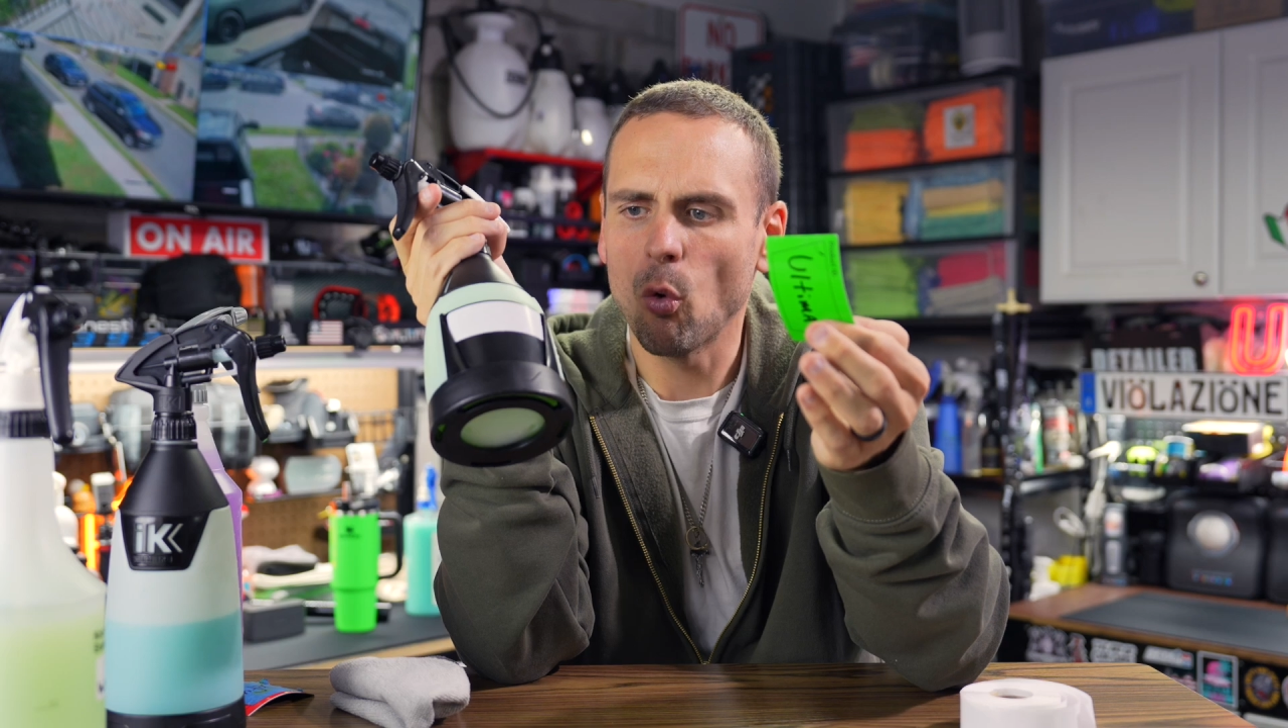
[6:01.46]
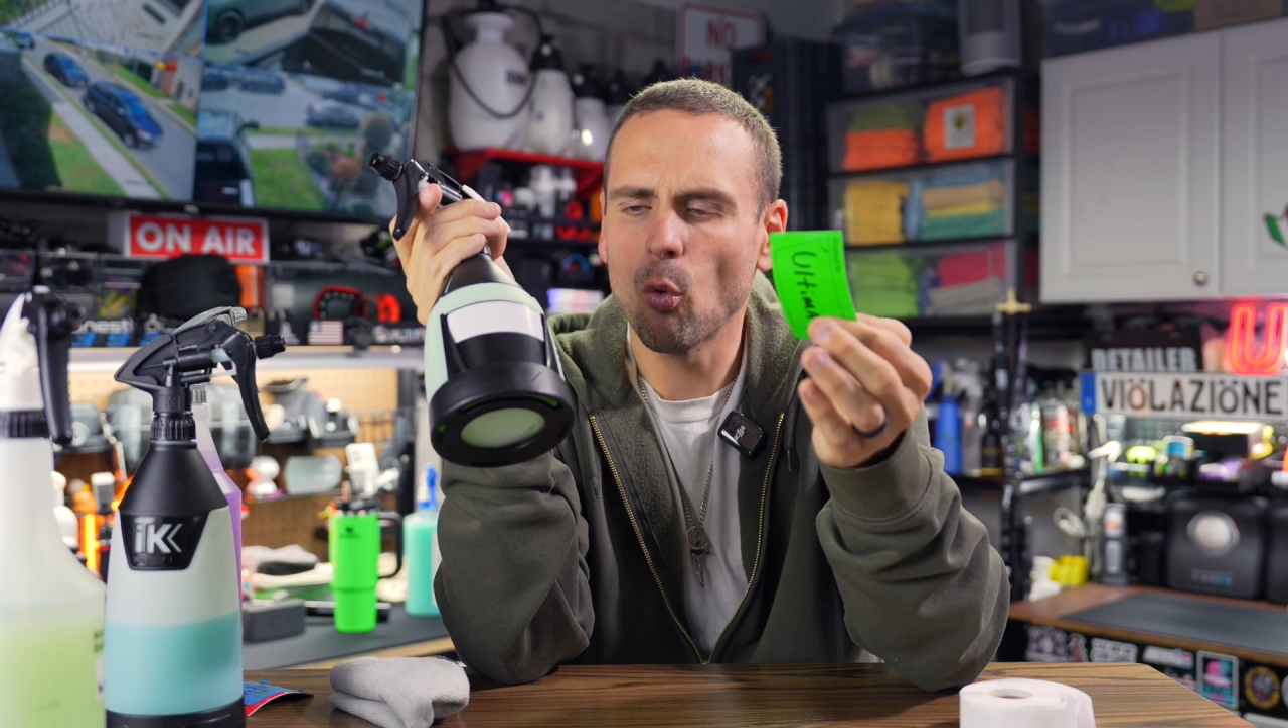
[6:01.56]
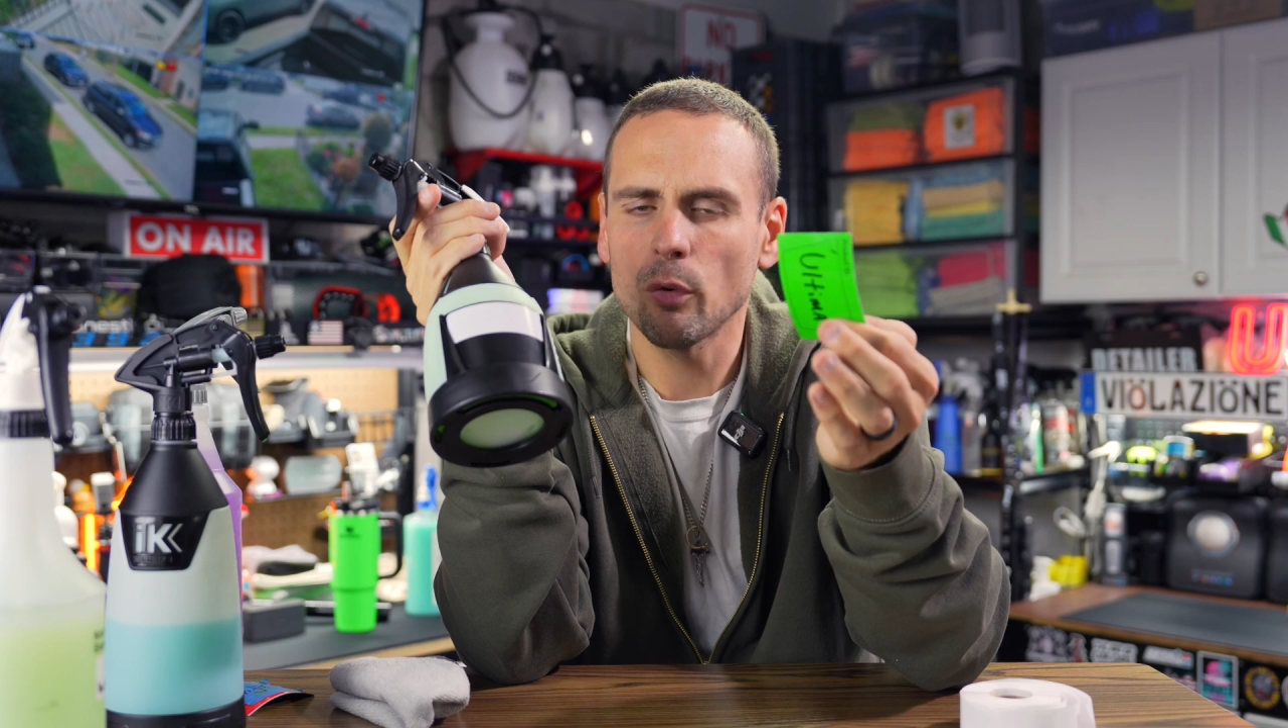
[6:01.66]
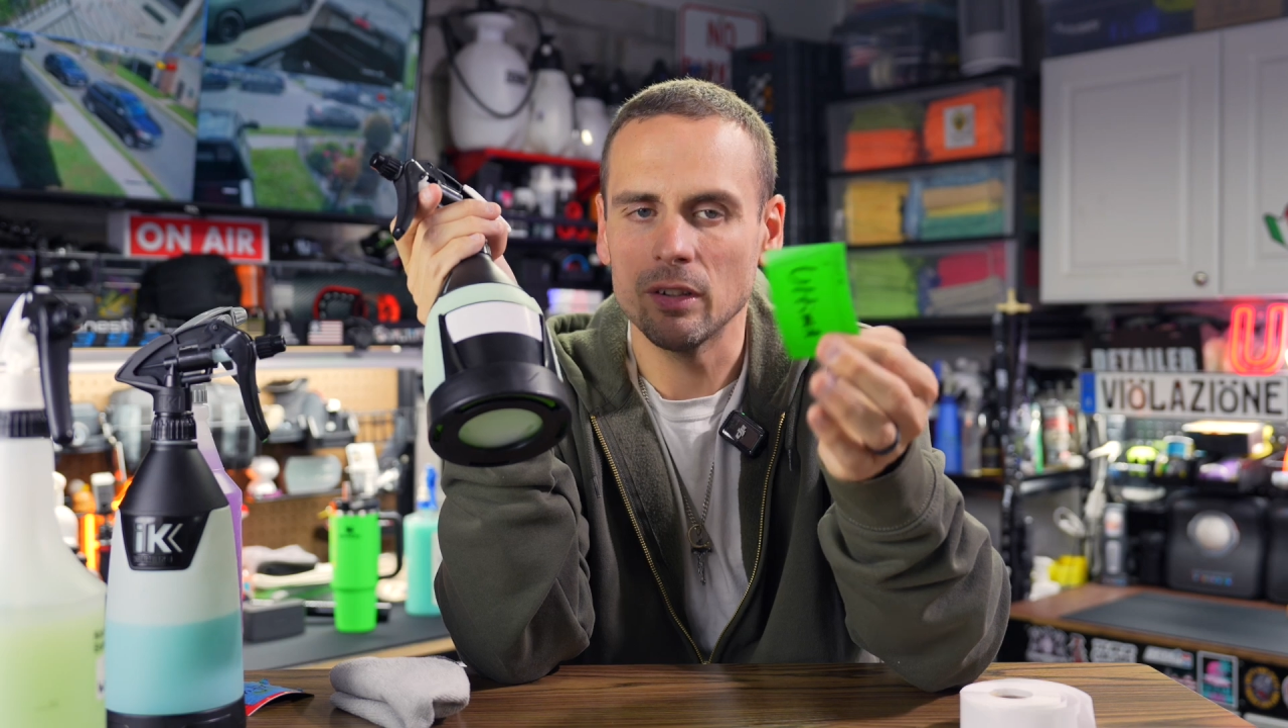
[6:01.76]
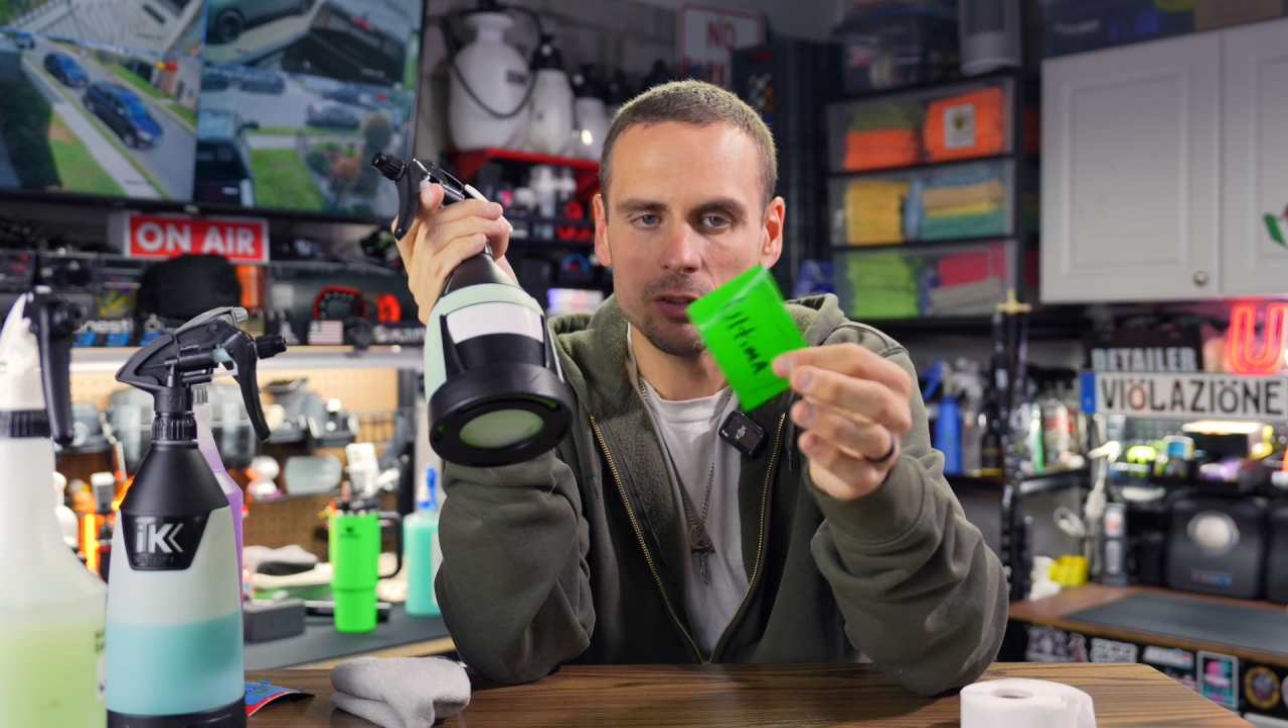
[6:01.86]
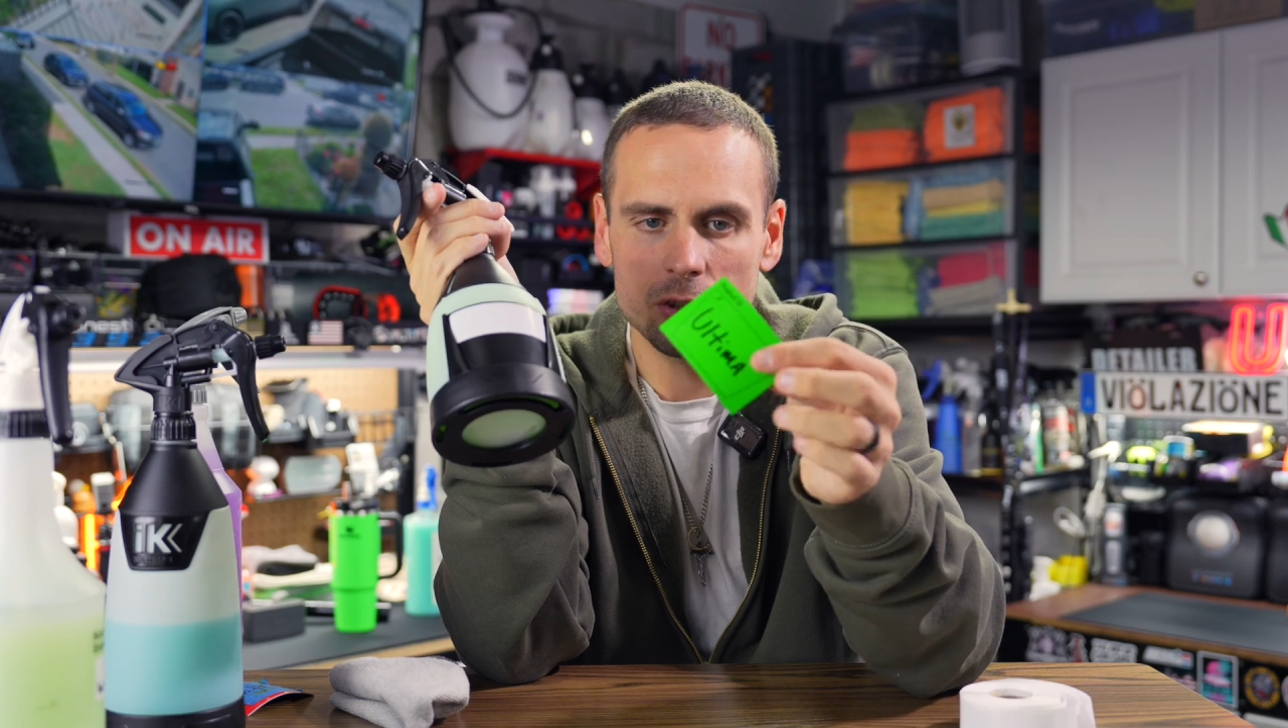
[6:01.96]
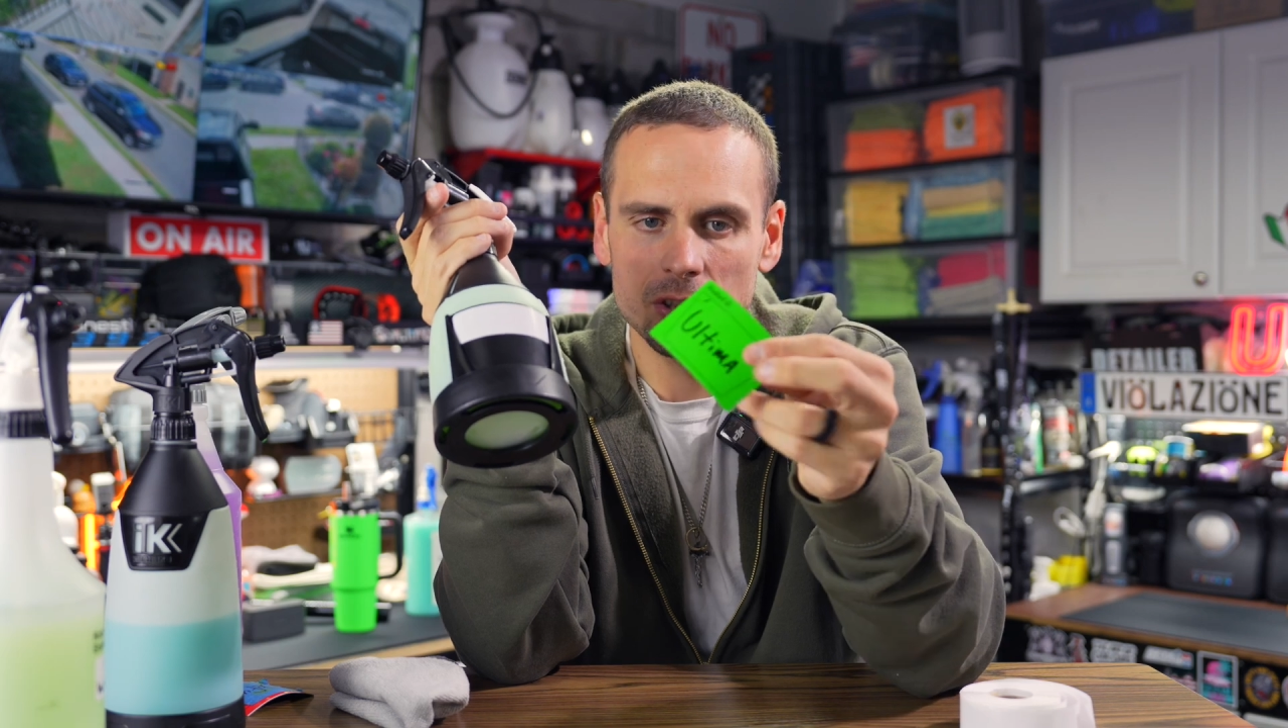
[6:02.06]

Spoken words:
orange,